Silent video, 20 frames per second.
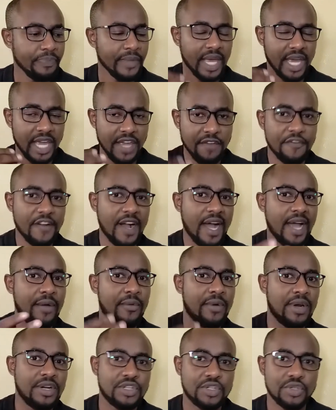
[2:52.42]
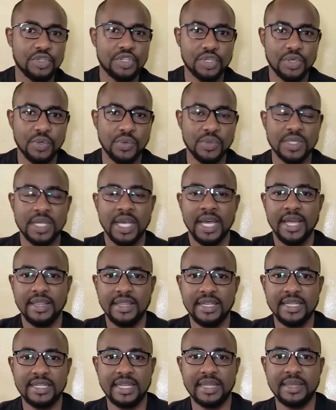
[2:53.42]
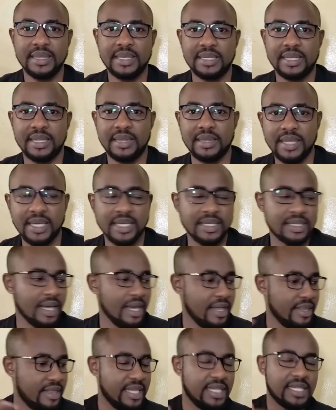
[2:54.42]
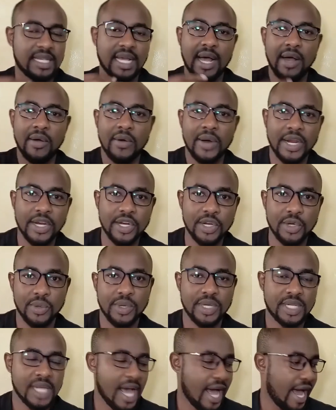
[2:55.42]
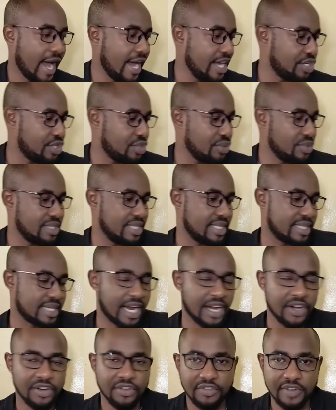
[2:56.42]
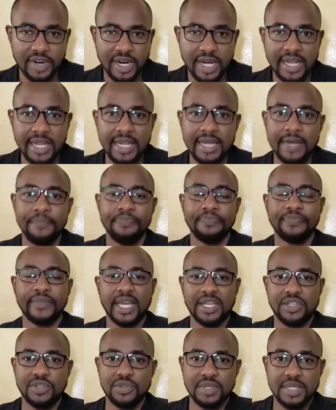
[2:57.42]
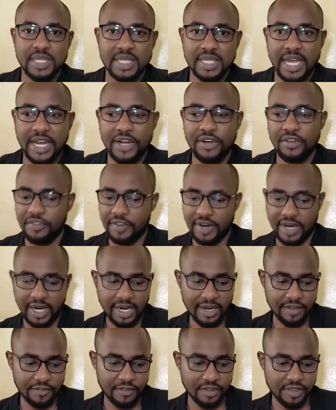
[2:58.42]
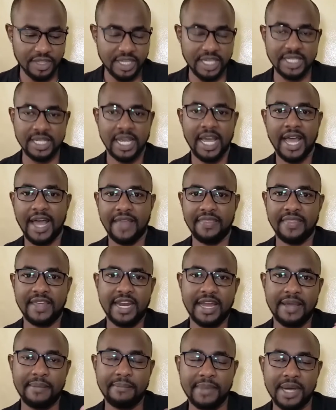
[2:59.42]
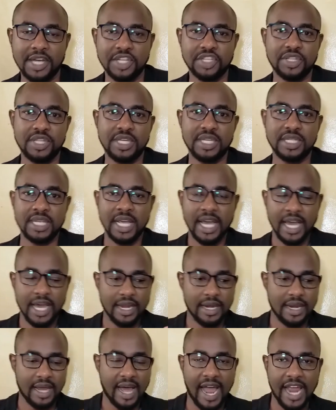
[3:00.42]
if I want to choose this and this and this, this is how I do it. I choose this kind of color, I choose this kind of color for this, and then I match this, and I